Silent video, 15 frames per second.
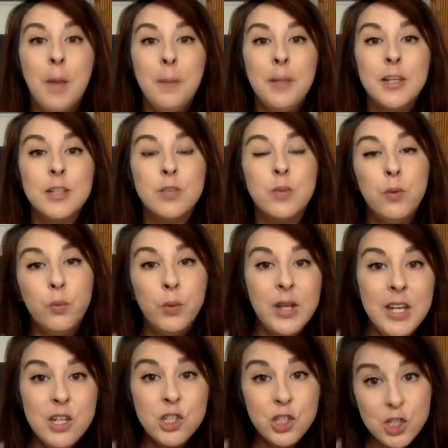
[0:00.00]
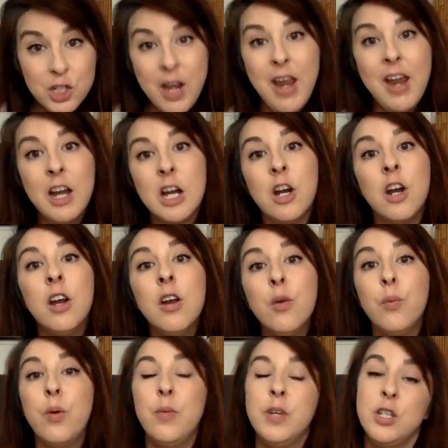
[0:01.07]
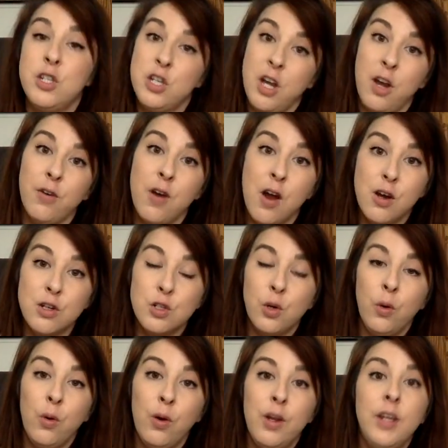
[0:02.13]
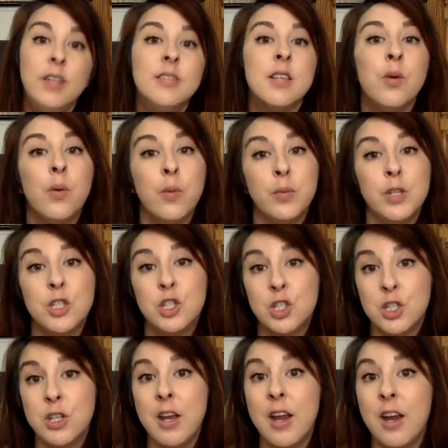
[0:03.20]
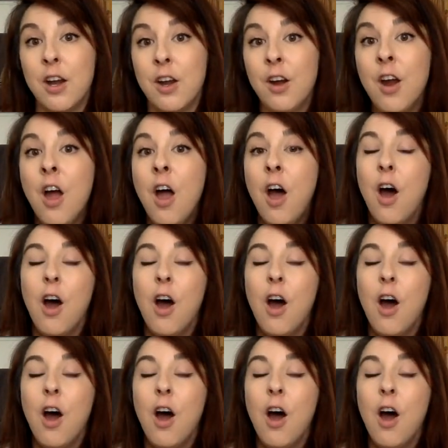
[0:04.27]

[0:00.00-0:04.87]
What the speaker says: Because when we share our toys and when we share